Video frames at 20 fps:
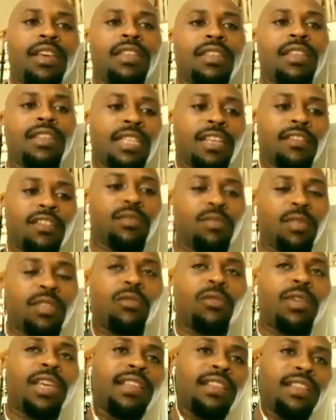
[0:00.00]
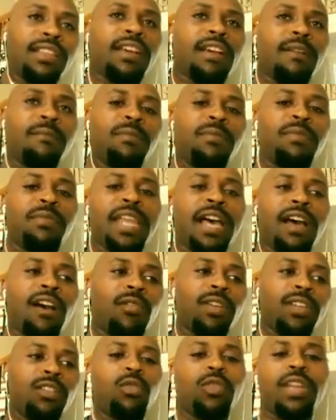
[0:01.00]
The difference between them, not
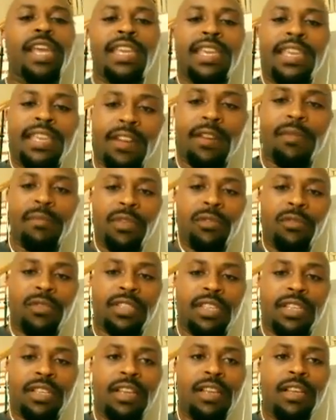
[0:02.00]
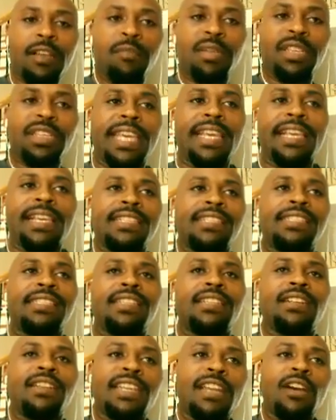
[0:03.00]
only do they hear music, but they can
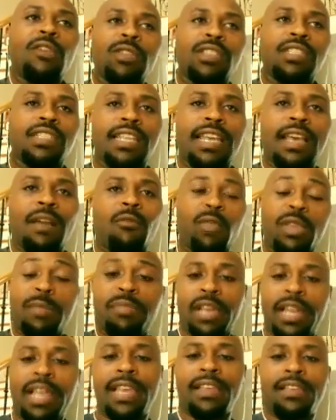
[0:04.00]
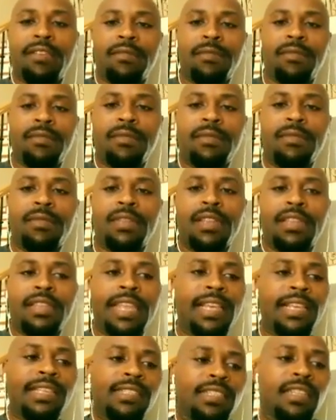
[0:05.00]
see the notes that we play.
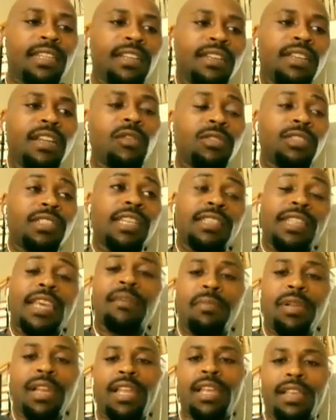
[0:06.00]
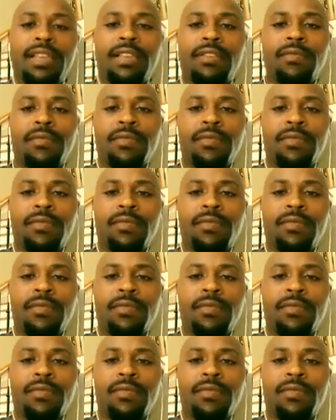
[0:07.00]
They can see the notes that they play.